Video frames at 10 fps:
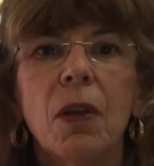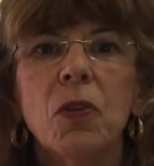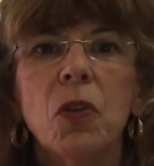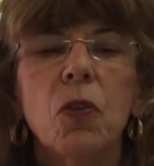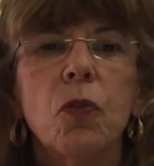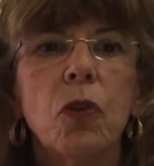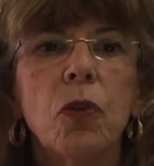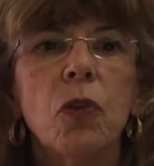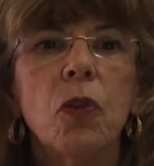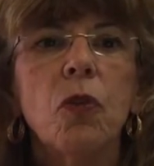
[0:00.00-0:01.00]
This is the
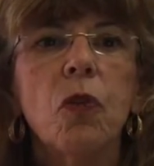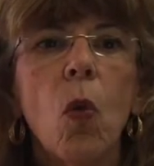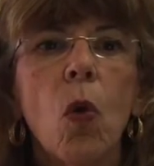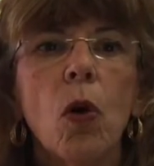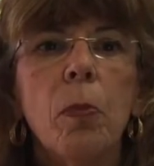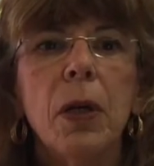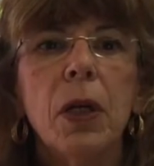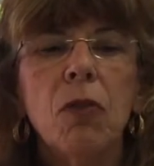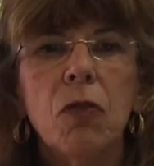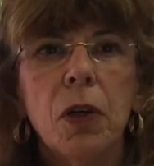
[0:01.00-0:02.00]
first of 4
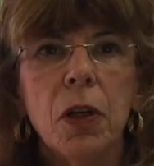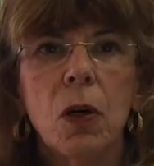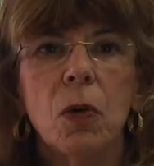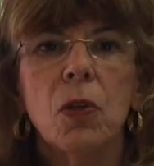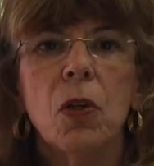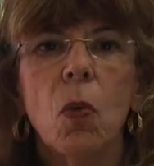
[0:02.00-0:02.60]
mini videos